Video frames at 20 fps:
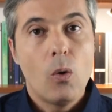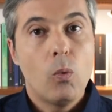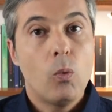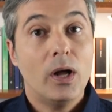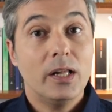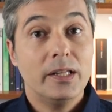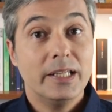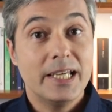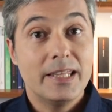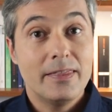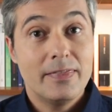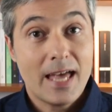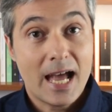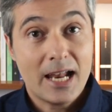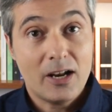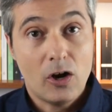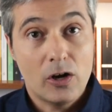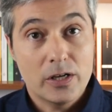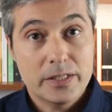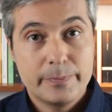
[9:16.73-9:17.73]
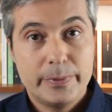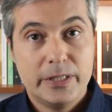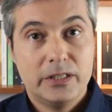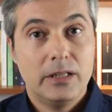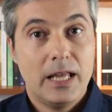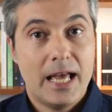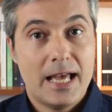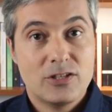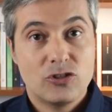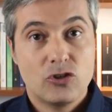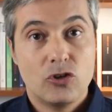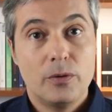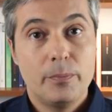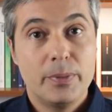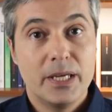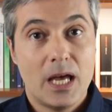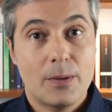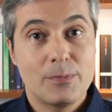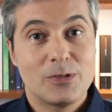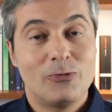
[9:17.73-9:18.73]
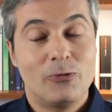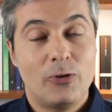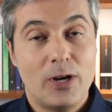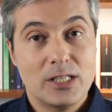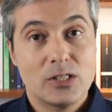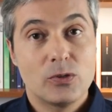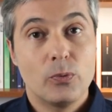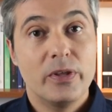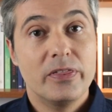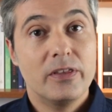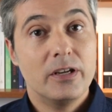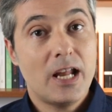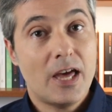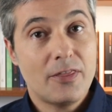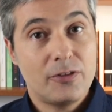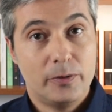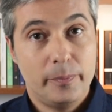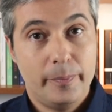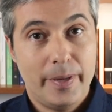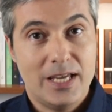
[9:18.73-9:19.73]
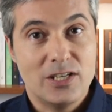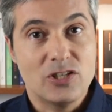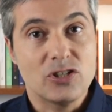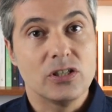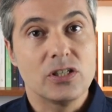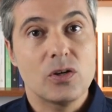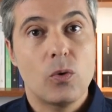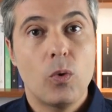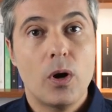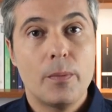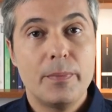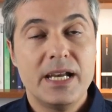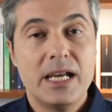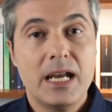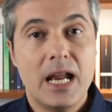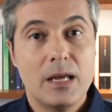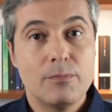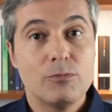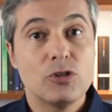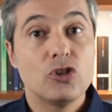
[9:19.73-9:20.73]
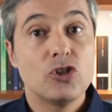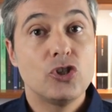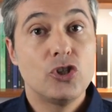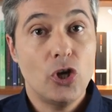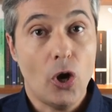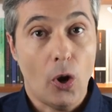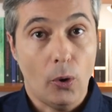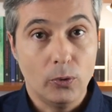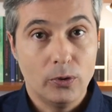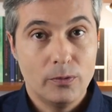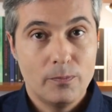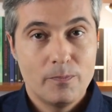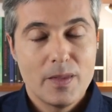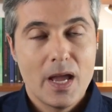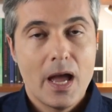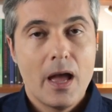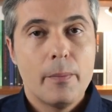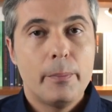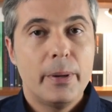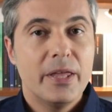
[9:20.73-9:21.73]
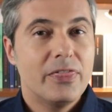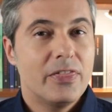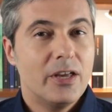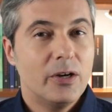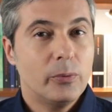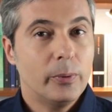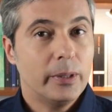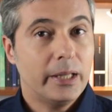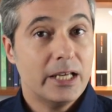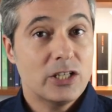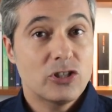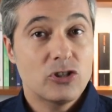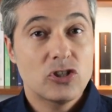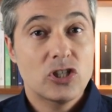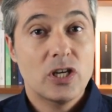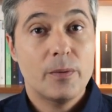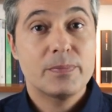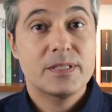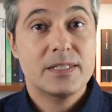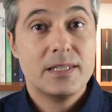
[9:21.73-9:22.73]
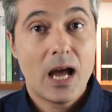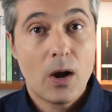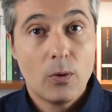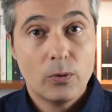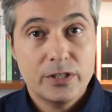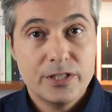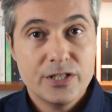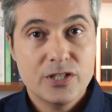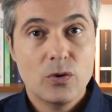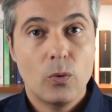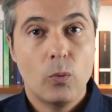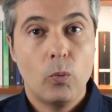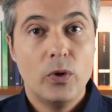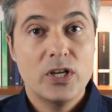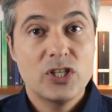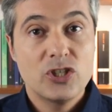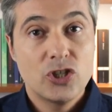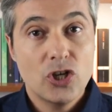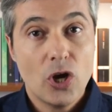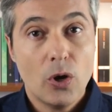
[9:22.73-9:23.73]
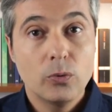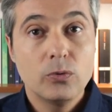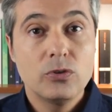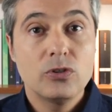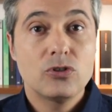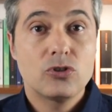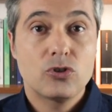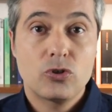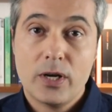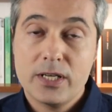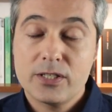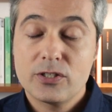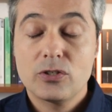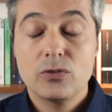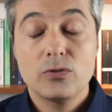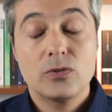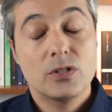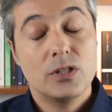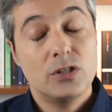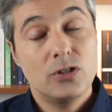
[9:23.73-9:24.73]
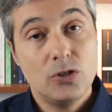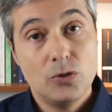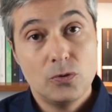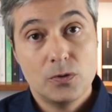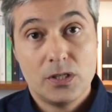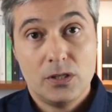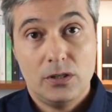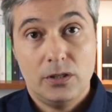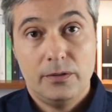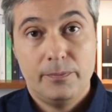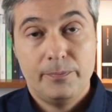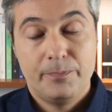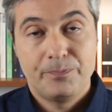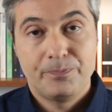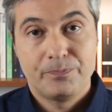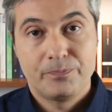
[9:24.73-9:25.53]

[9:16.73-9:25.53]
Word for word: While in that hospital, Esther becomes friends with another patient, a woman named Joan, but their relationship sours when Joan tries to seduce her.